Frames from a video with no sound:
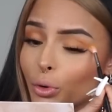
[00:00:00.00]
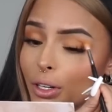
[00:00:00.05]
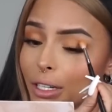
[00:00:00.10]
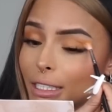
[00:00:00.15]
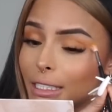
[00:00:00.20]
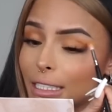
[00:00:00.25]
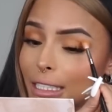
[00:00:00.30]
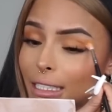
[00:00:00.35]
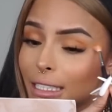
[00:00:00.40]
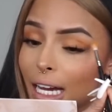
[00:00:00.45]
where
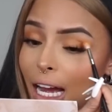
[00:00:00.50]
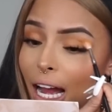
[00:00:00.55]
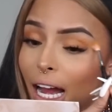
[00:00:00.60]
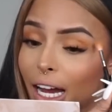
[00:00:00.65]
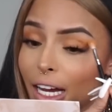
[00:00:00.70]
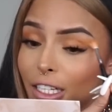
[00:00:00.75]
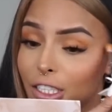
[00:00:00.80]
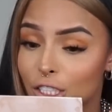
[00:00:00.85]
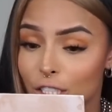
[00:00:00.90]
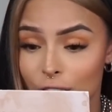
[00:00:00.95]
it
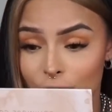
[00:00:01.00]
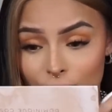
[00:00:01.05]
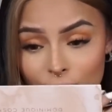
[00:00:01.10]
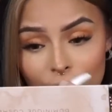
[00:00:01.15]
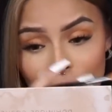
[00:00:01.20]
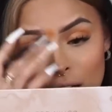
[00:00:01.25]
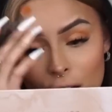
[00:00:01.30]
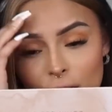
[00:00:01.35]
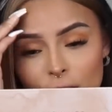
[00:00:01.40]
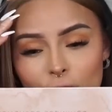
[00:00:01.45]
detached.
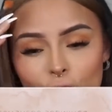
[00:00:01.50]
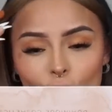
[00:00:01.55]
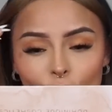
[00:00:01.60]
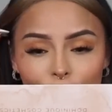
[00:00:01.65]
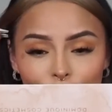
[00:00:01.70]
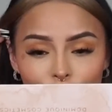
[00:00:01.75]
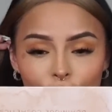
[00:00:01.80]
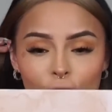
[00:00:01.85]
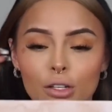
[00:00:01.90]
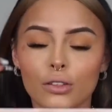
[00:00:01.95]
So
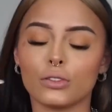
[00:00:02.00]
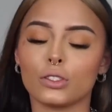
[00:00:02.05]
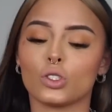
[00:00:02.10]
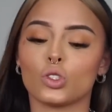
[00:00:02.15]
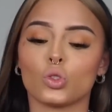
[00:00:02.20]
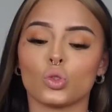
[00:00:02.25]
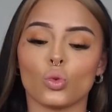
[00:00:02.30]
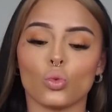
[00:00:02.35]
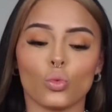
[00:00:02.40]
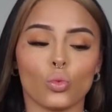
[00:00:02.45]
I could have
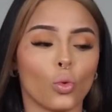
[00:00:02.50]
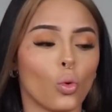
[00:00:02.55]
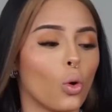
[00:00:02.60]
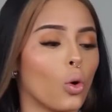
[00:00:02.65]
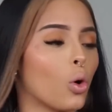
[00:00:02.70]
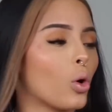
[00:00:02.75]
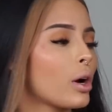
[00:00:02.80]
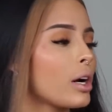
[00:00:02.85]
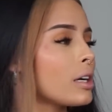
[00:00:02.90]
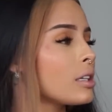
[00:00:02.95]

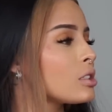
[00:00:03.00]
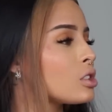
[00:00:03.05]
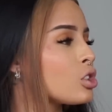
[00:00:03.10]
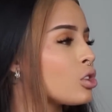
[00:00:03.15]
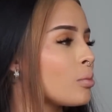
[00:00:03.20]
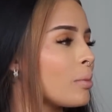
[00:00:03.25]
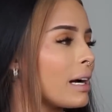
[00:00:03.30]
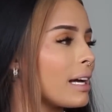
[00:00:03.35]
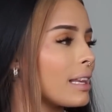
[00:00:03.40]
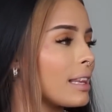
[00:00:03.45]
sworn to
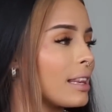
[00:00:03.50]
my